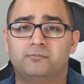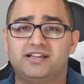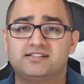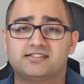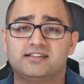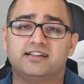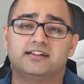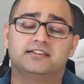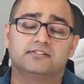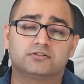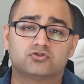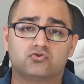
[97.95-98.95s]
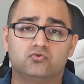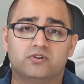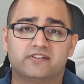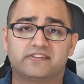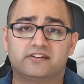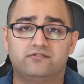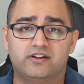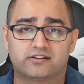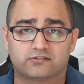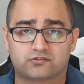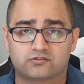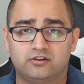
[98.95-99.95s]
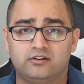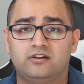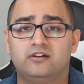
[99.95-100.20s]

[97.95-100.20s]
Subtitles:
basic, and Level 2 is advanced.